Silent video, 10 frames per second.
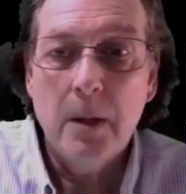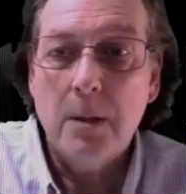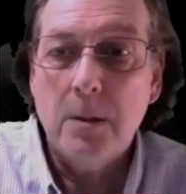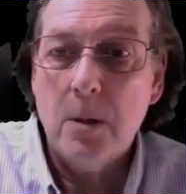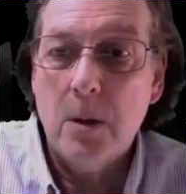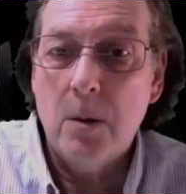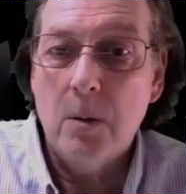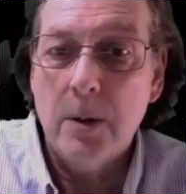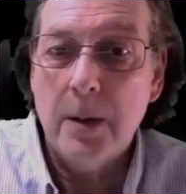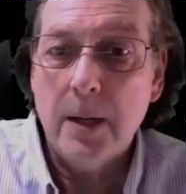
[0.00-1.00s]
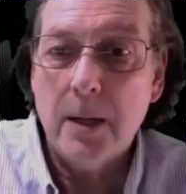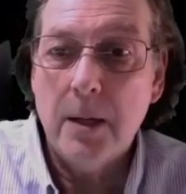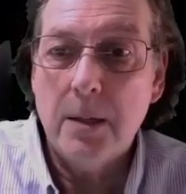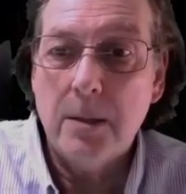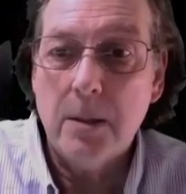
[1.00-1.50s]
So in that
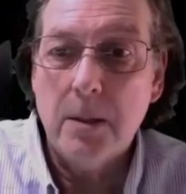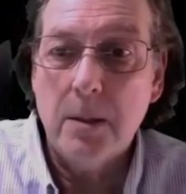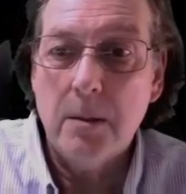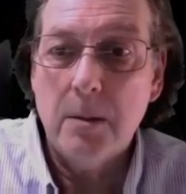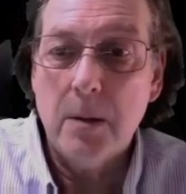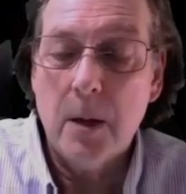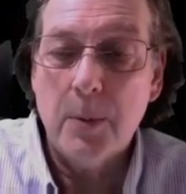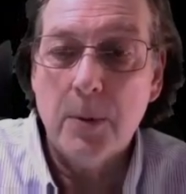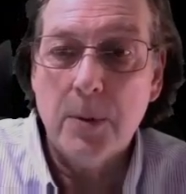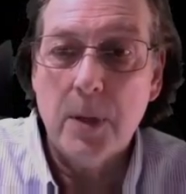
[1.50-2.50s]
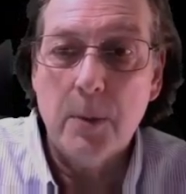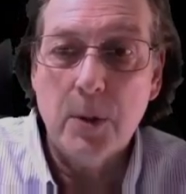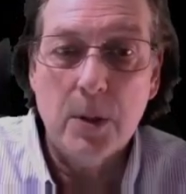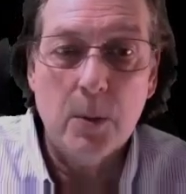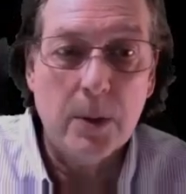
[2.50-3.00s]
case, the upper state
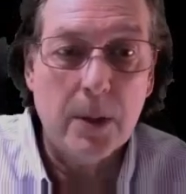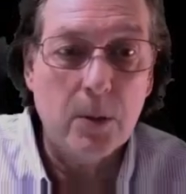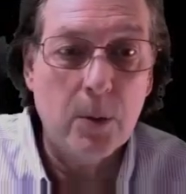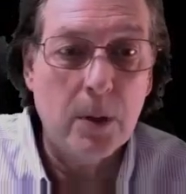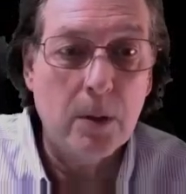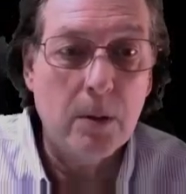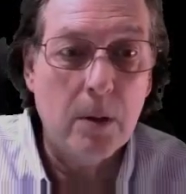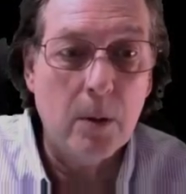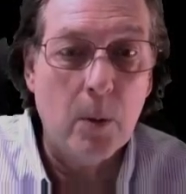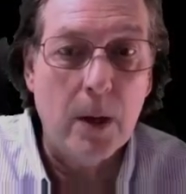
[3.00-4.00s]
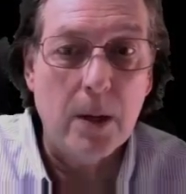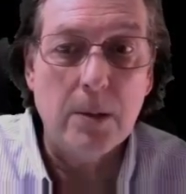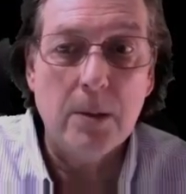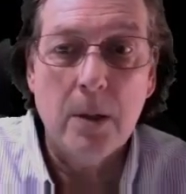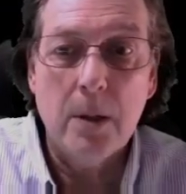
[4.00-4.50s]
machine will get triggered.
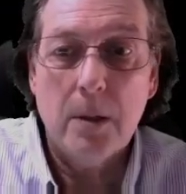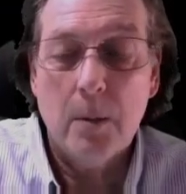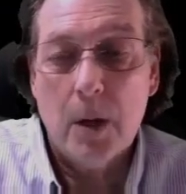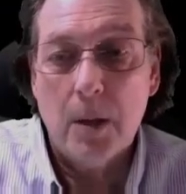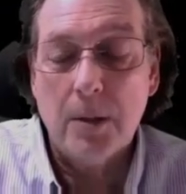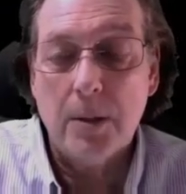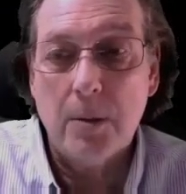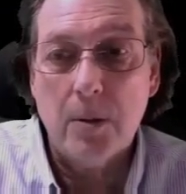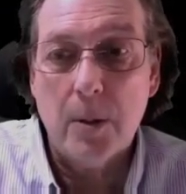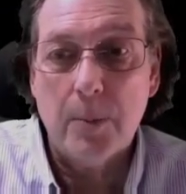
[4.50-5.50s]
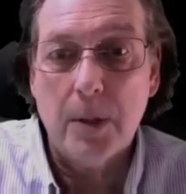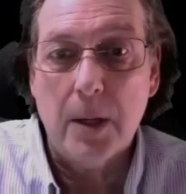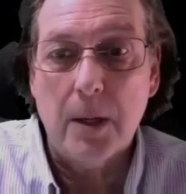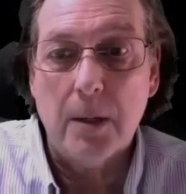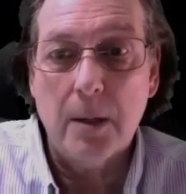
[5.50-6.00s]
Otherwise, the model is considered up to
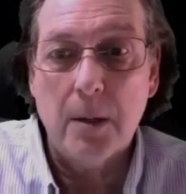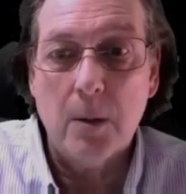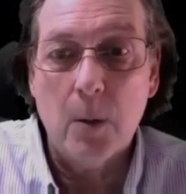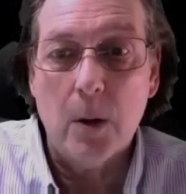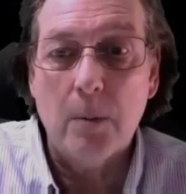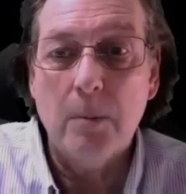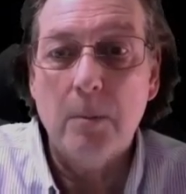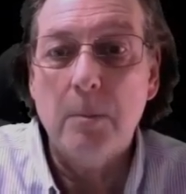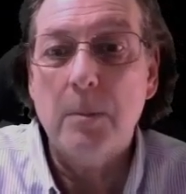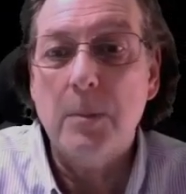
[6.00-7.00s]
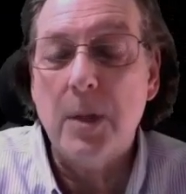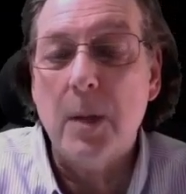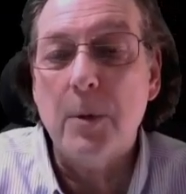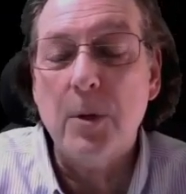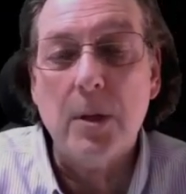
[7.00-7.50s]
date and the lower
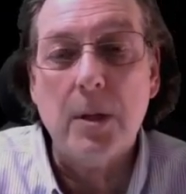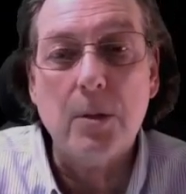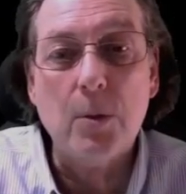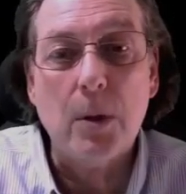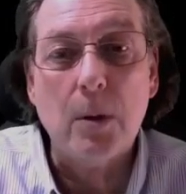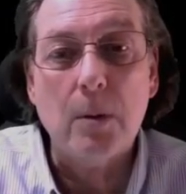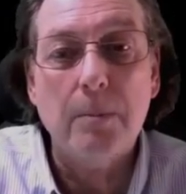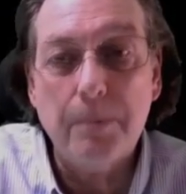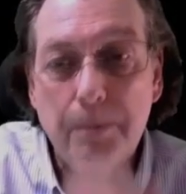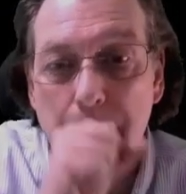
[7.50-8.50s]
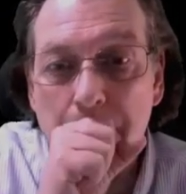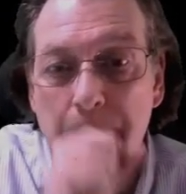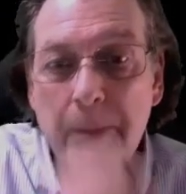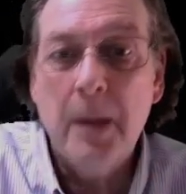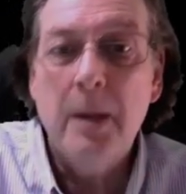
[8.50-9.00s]
state machine gets triggered.
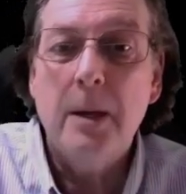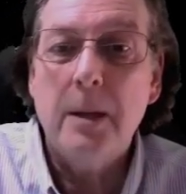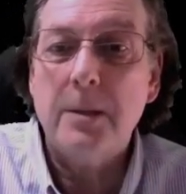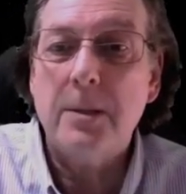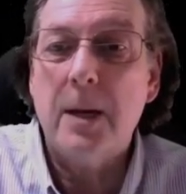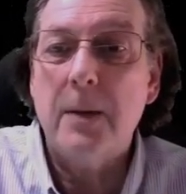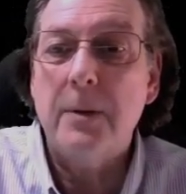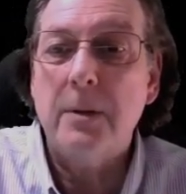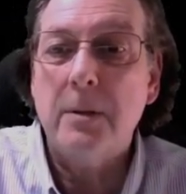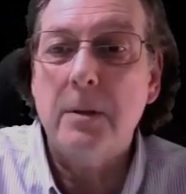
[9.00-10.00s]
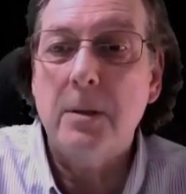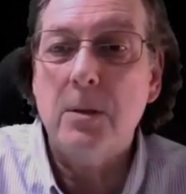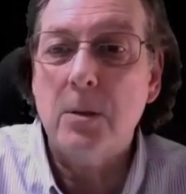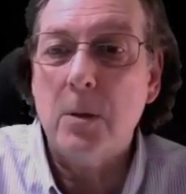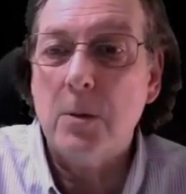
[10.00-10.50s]
Let's dive into each
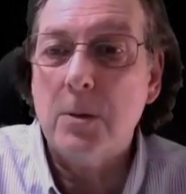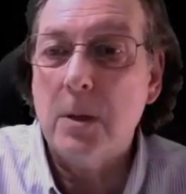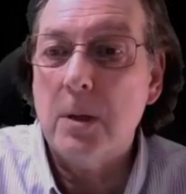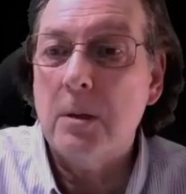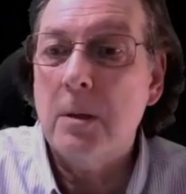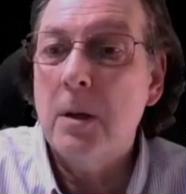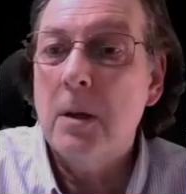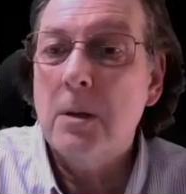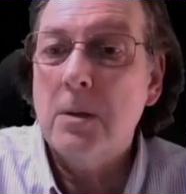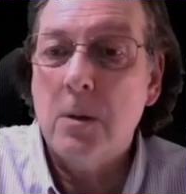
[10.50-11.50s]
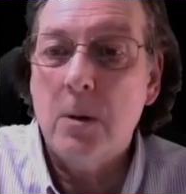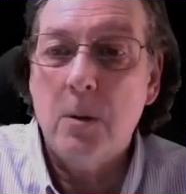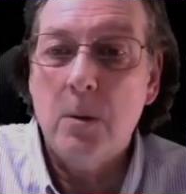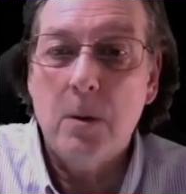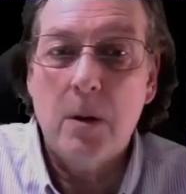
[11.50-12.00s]
of those then. So
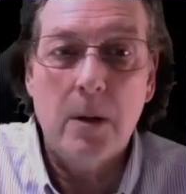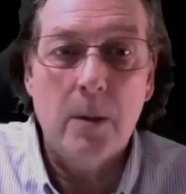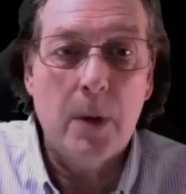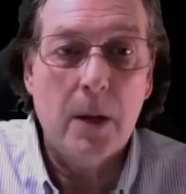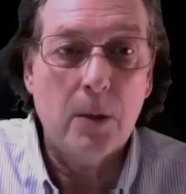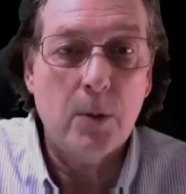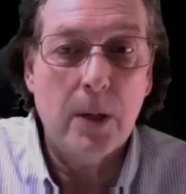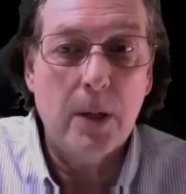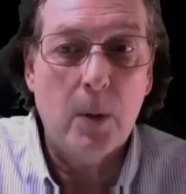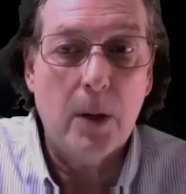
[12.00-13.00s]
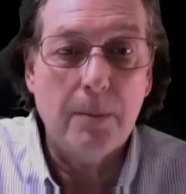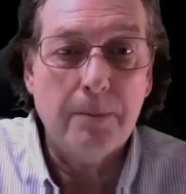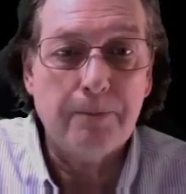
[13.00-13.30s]
on the model training one,